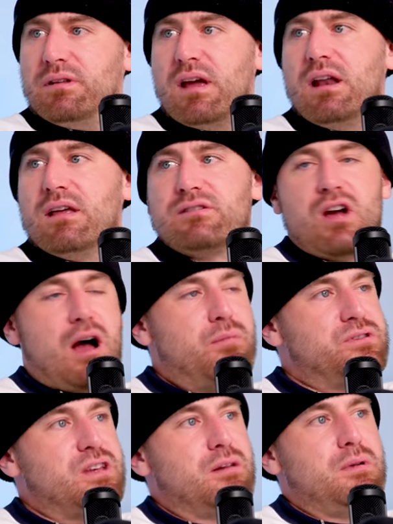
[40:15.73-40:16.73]
I mean, Got Dana it. has
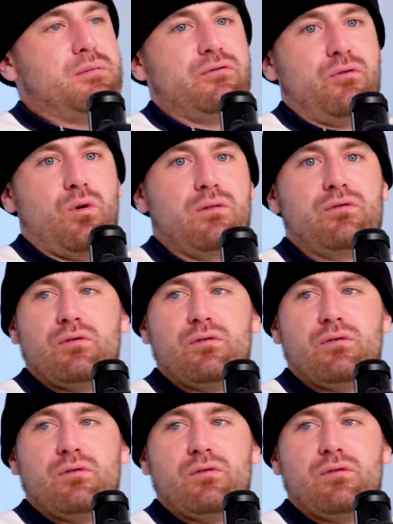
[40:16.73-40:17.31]
compensated me before